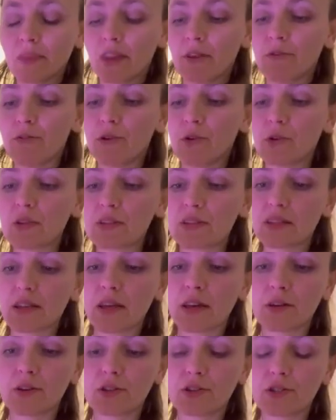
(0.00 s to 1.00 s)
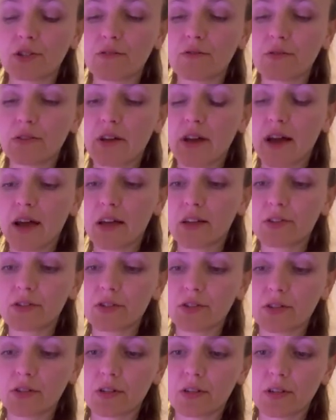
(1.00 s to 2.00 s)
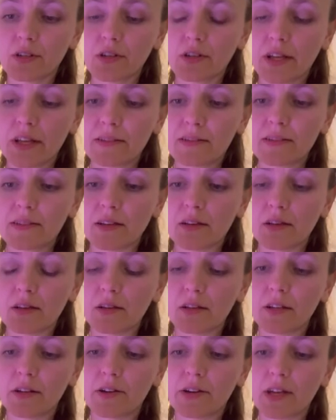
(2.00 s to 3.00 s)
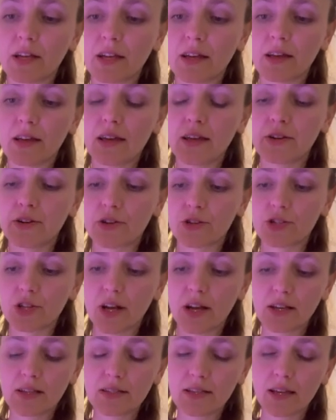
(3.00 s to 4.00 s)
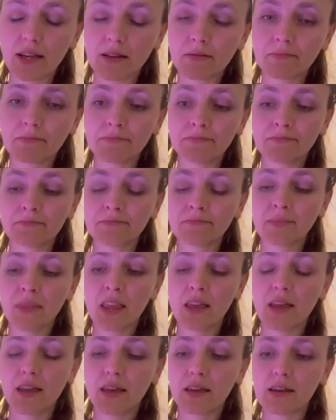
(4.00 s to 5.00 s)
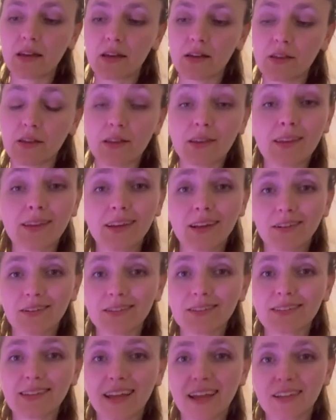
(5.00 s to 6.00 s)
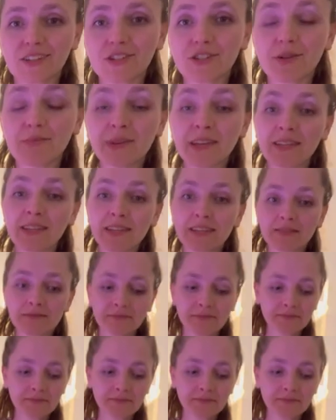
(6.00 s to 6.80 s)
focus the energy for the highest good cleansing clearing energizing and anything else that she may need